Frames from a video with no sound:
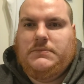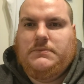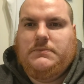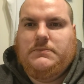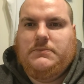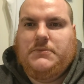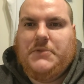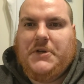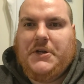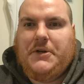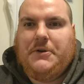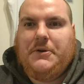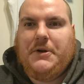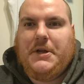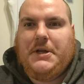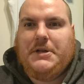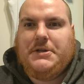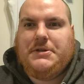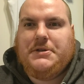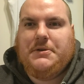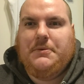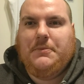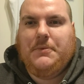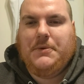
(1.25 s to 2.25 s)
Raider
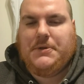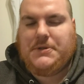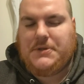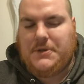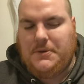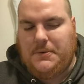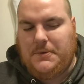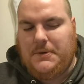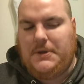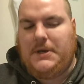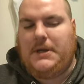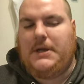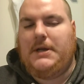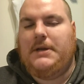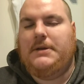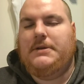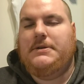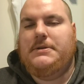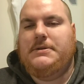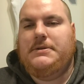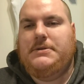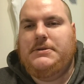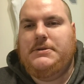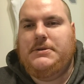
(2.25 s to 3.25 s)
Nation, what's going
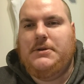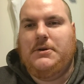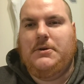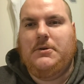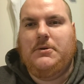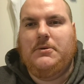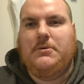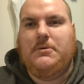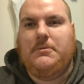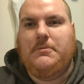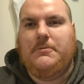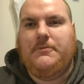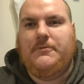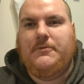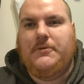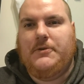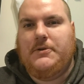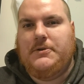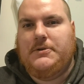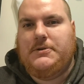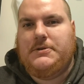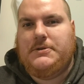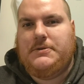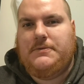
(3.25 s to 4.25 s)
on? So,
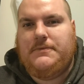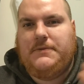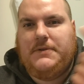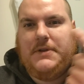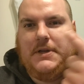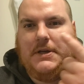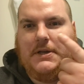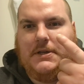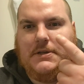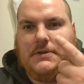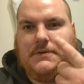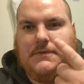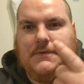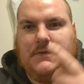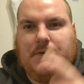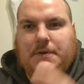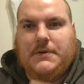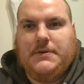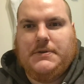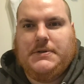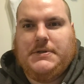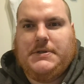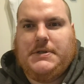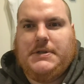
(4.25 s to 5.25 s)
first things
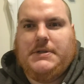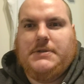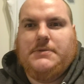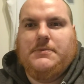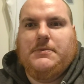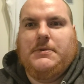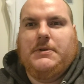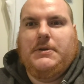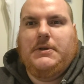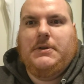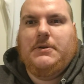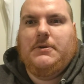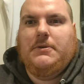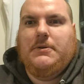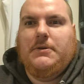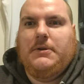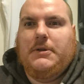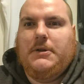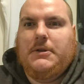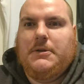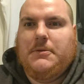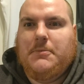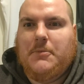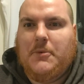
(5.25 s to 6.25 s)
first, it's really early
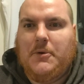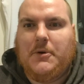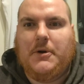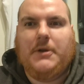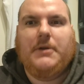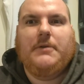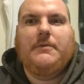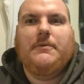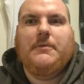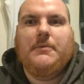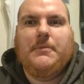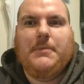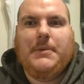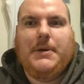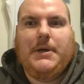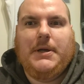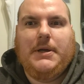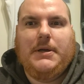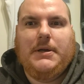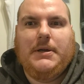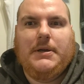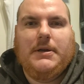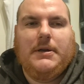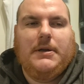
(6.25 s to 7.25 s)
in the morning
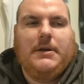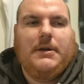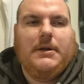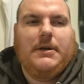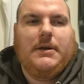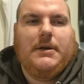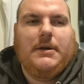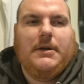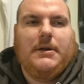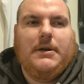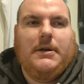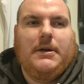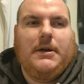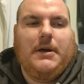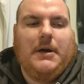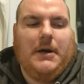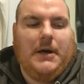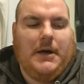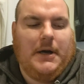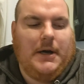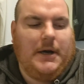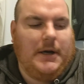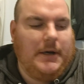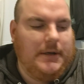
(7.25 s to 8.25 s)

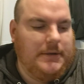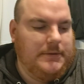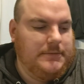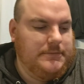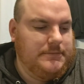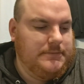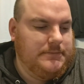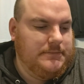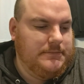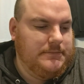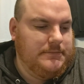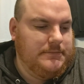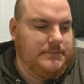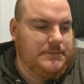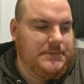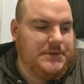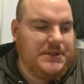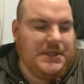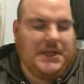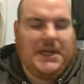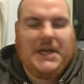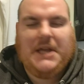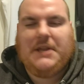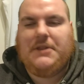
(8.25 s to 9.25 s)
for me. It's
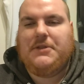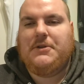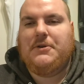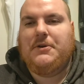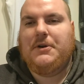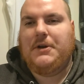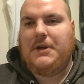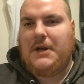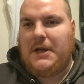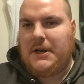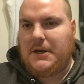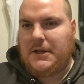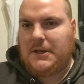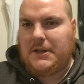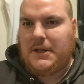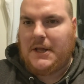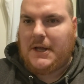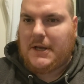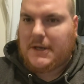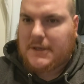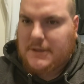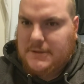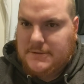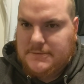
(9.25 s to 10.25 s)
like 8:30, 9
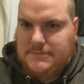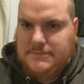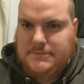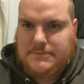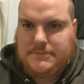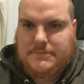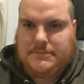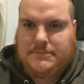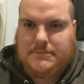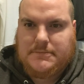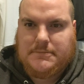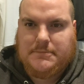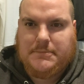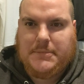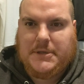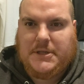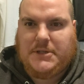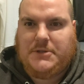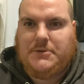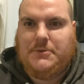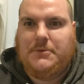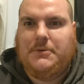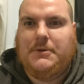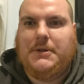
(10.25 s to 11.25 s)
o'clock. Big
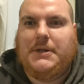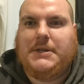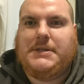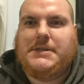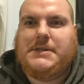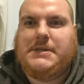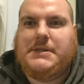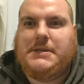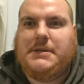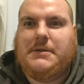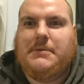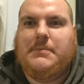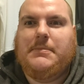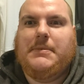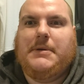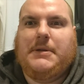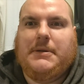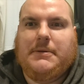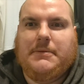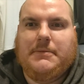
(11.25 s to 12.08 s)
Tuna likes to sleep in.